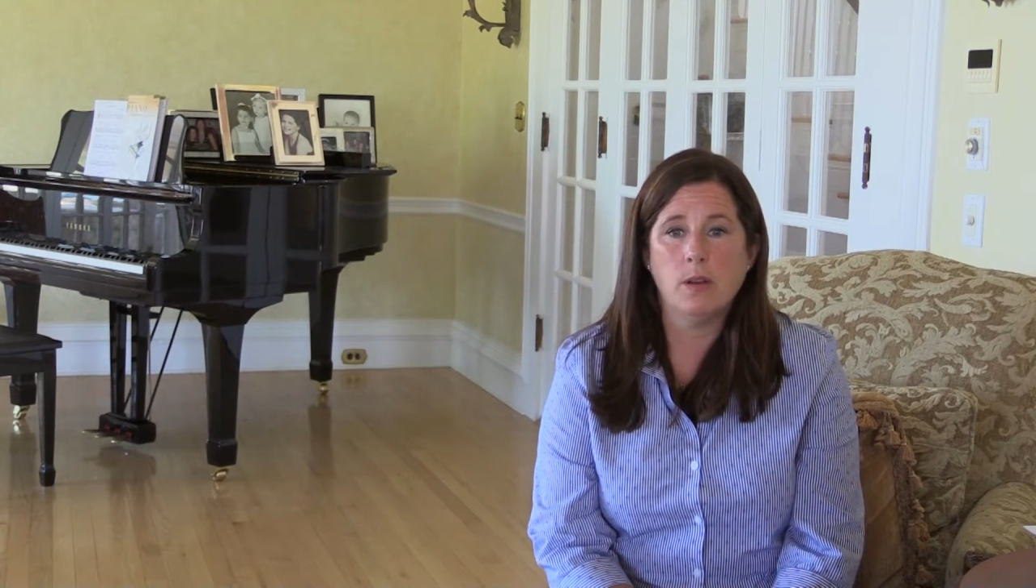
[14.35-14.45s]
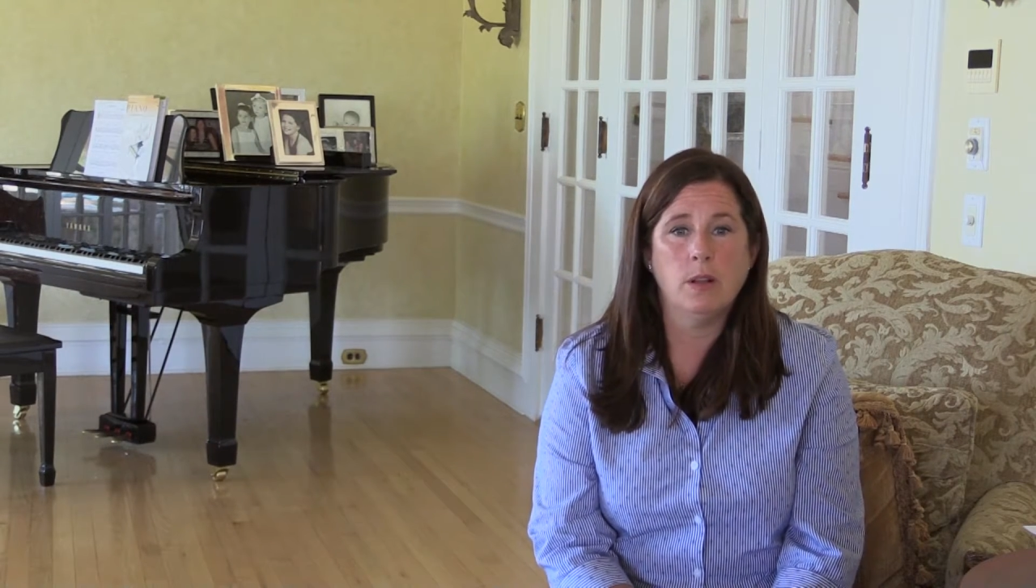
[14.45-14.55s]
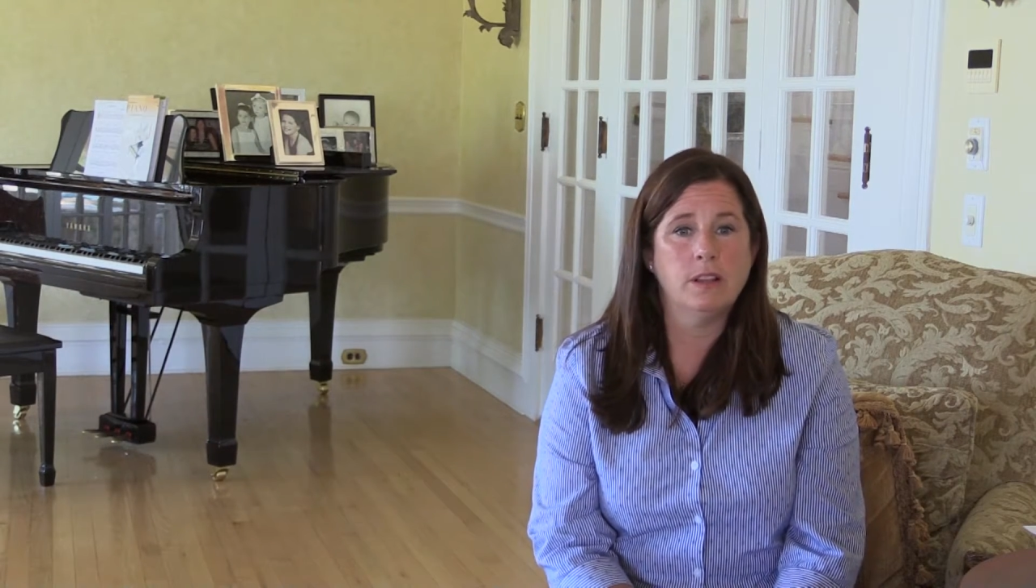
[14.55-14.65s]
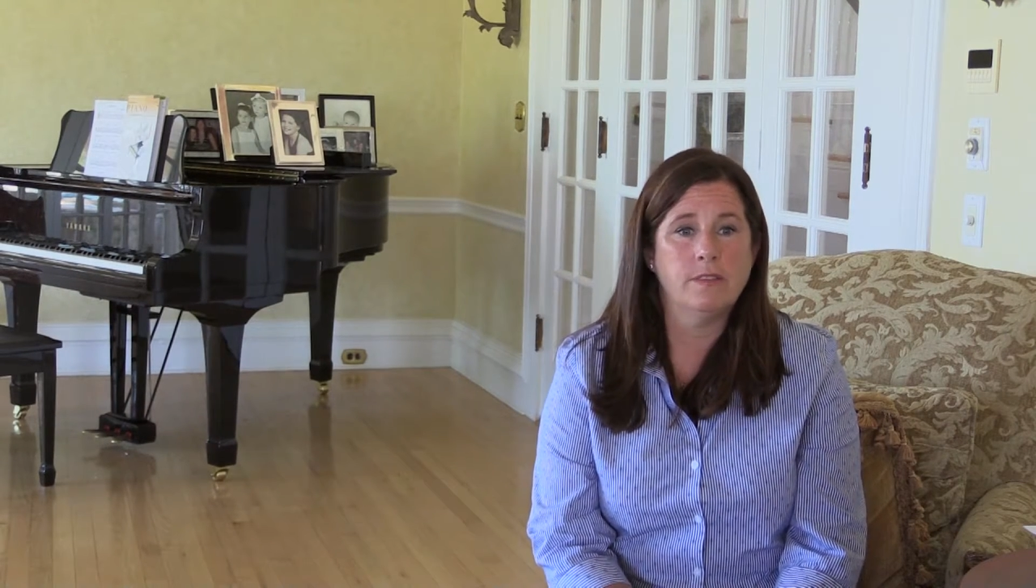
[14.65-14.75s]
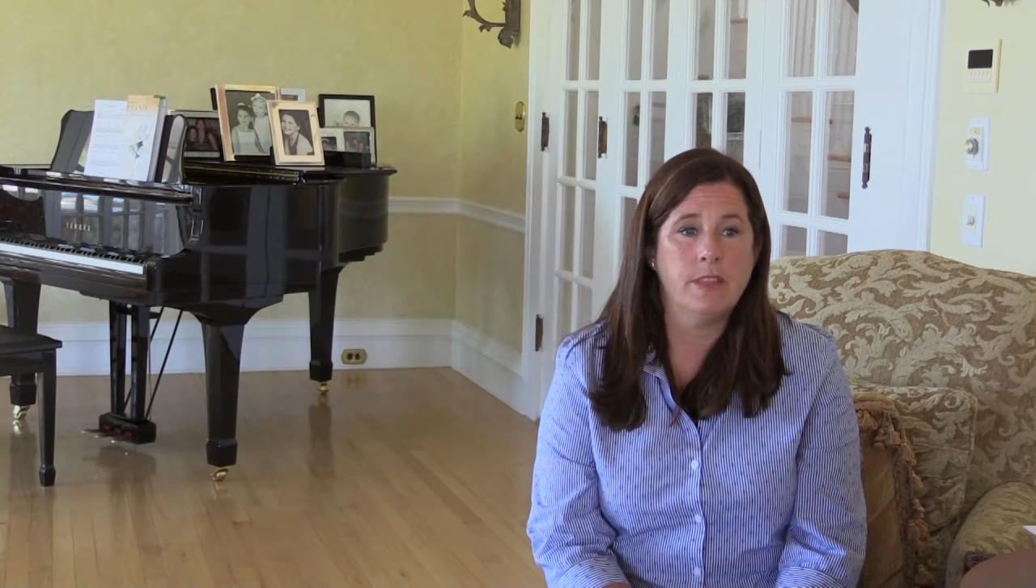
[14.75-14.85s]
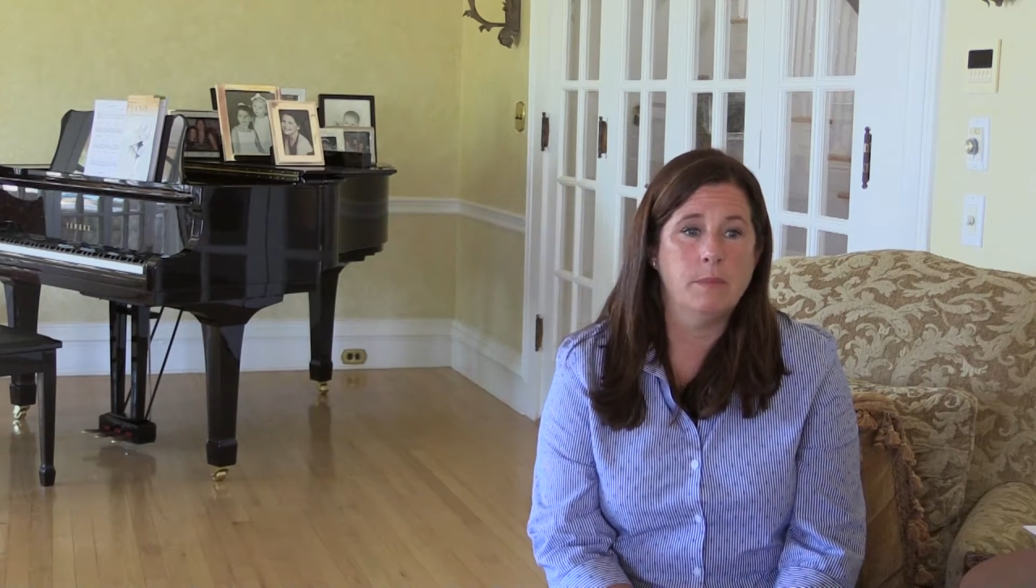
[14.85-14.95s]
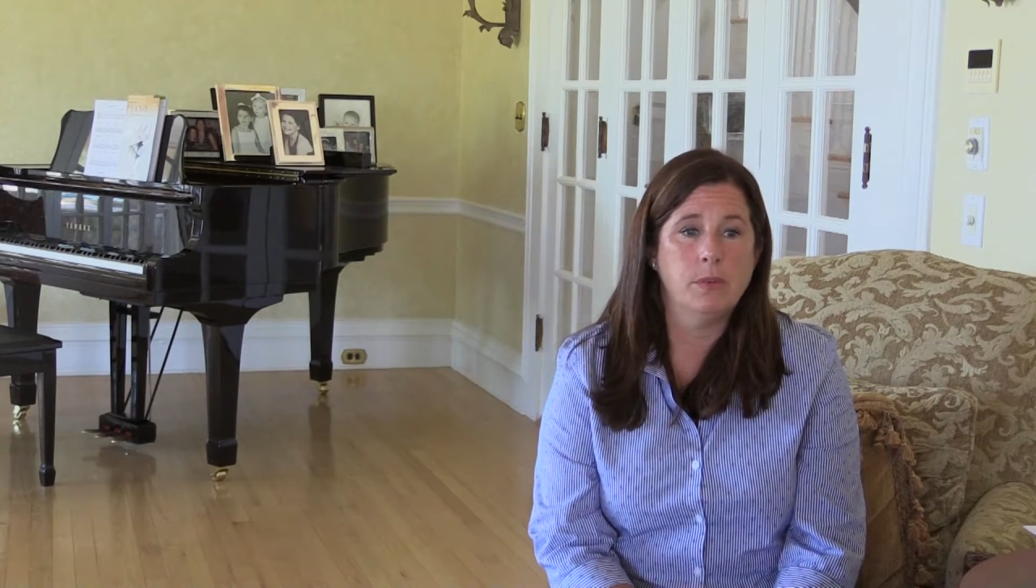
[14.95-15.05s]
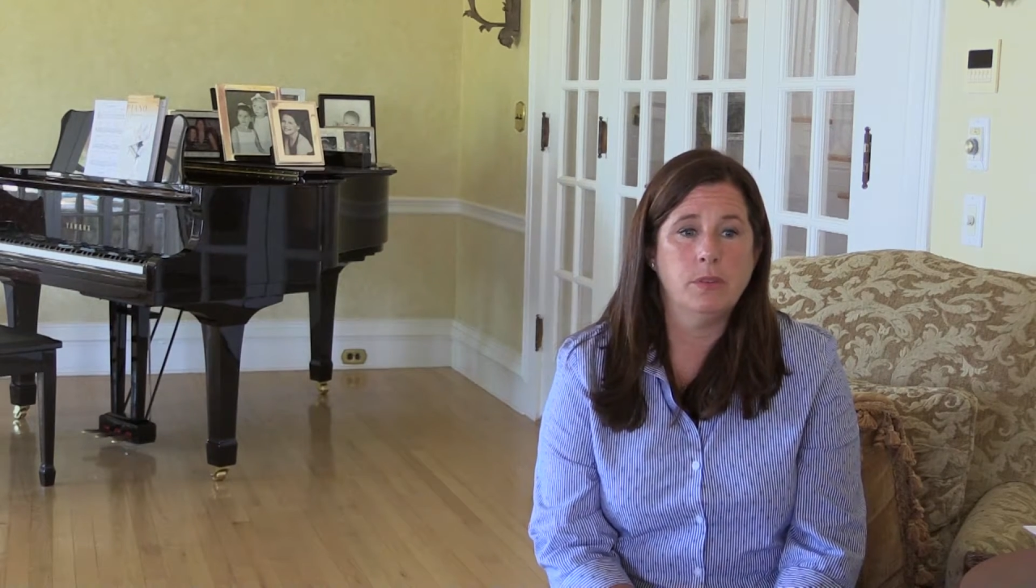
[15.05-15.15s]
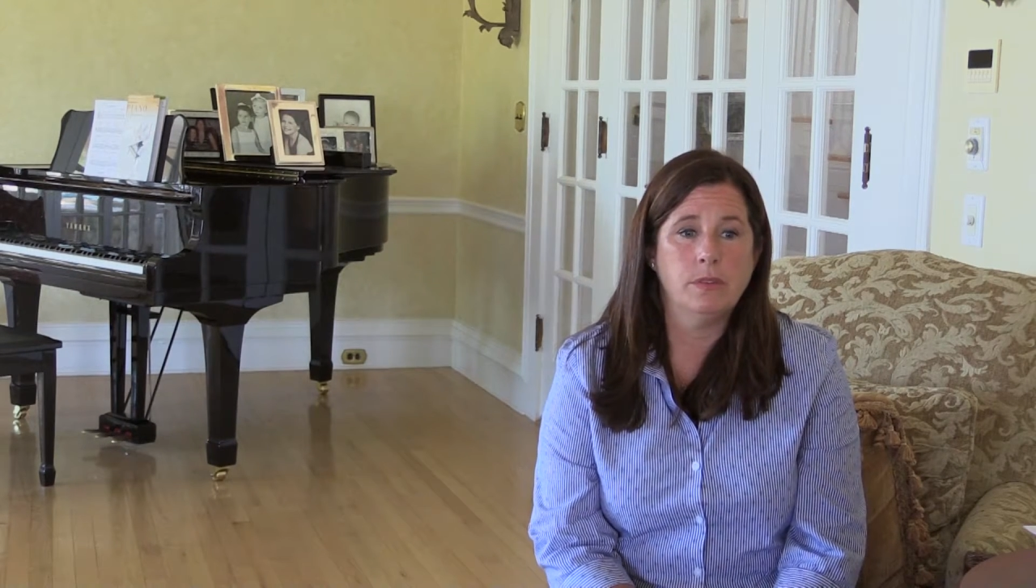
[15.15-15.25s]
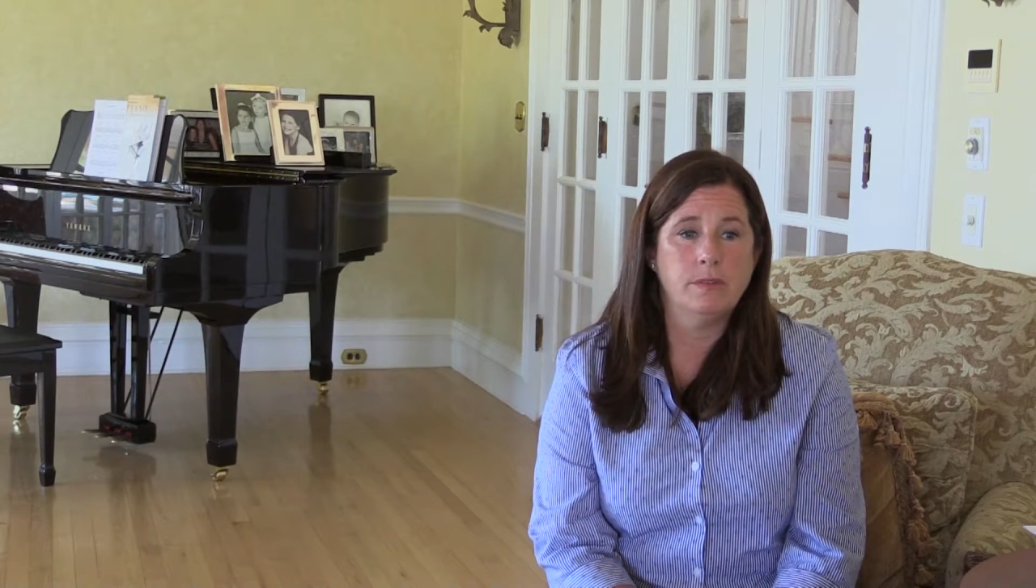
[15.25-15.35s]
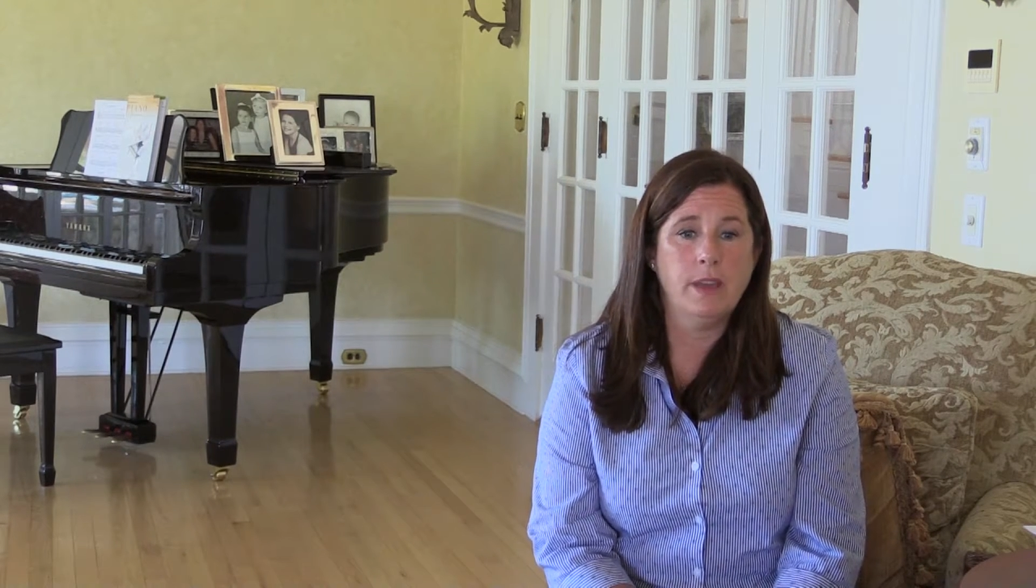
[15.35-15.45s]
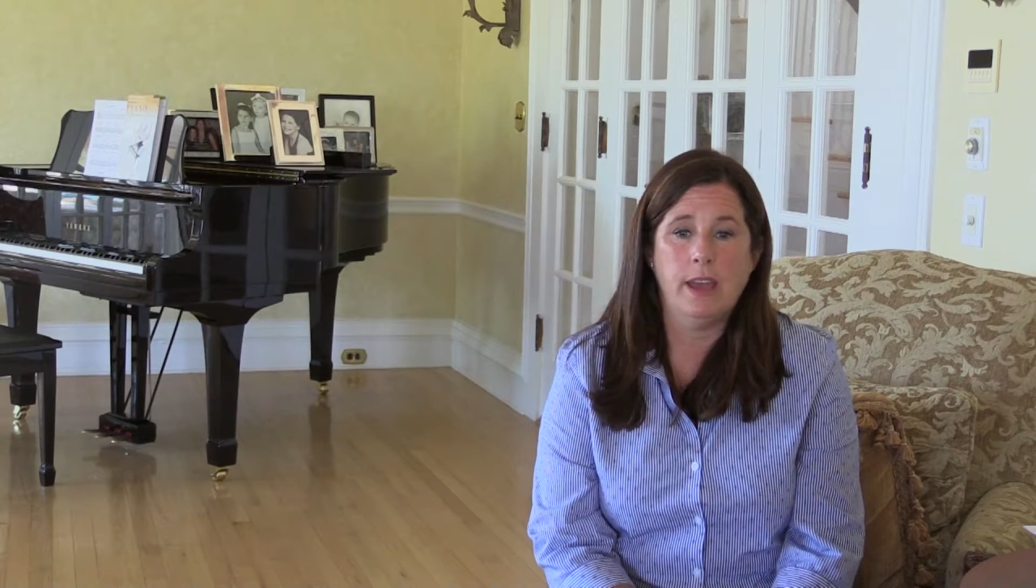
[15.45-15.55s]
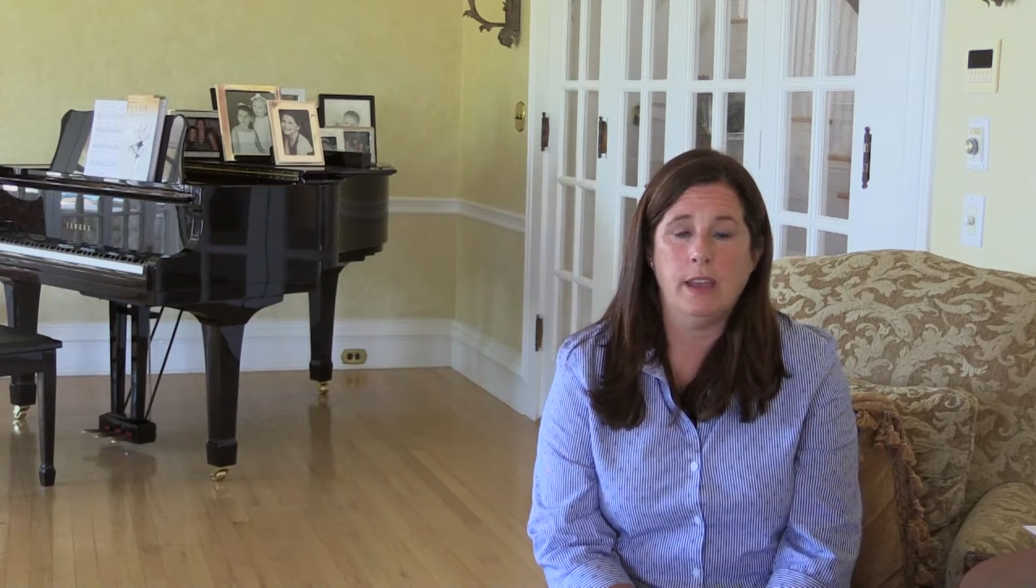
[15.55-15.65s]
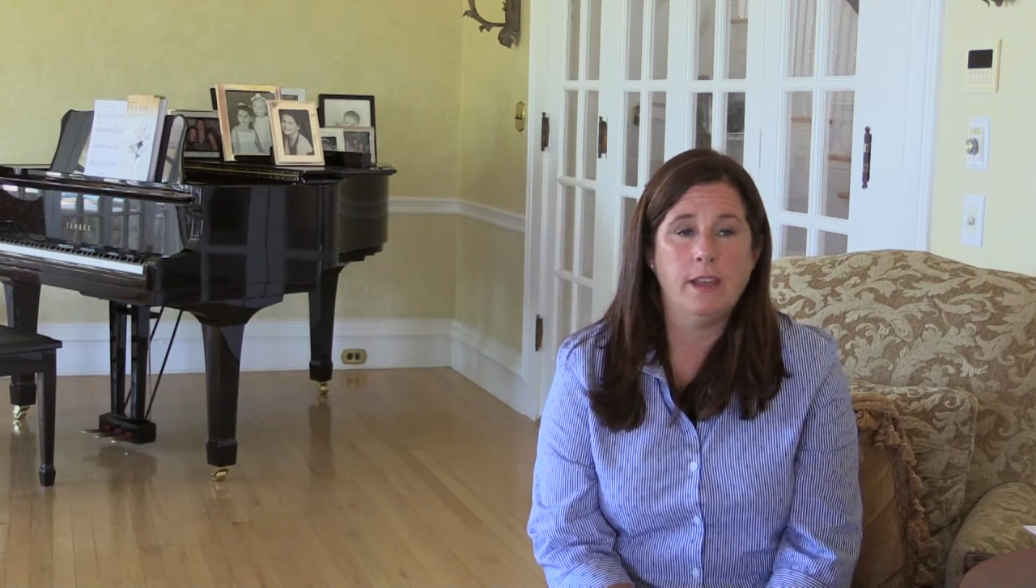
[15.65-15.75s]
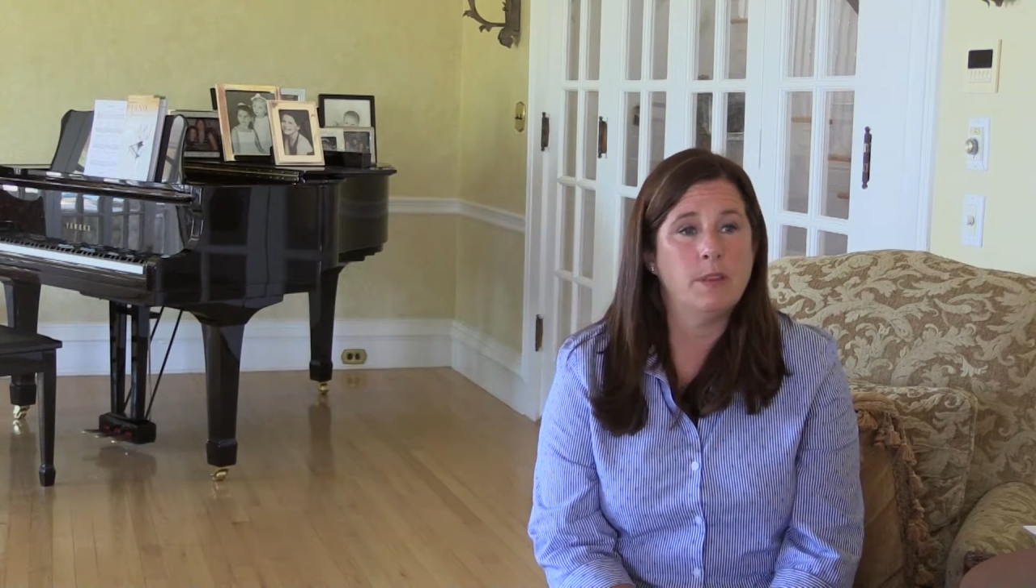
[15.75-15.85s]
all of them who have
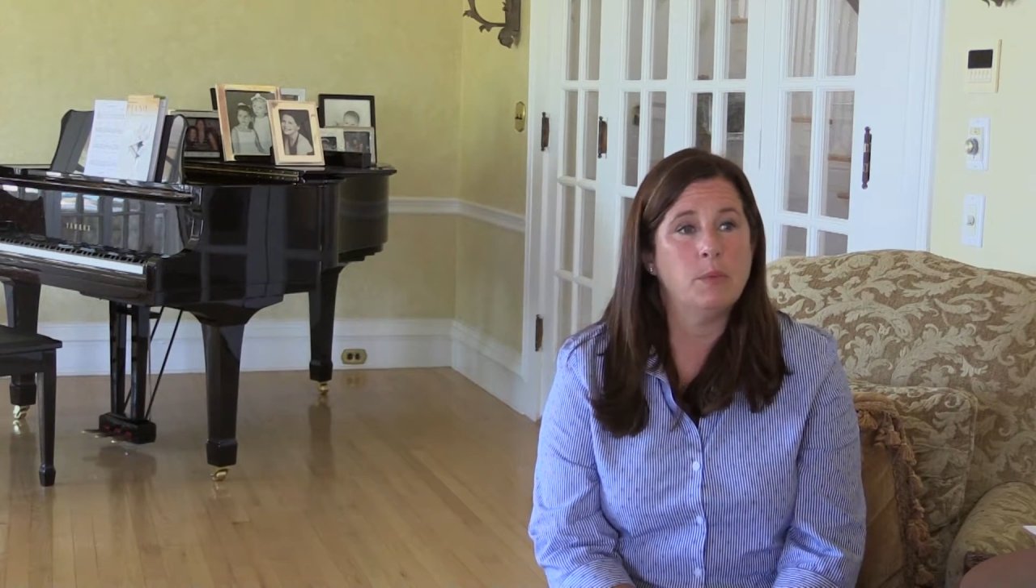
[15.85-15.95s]
had every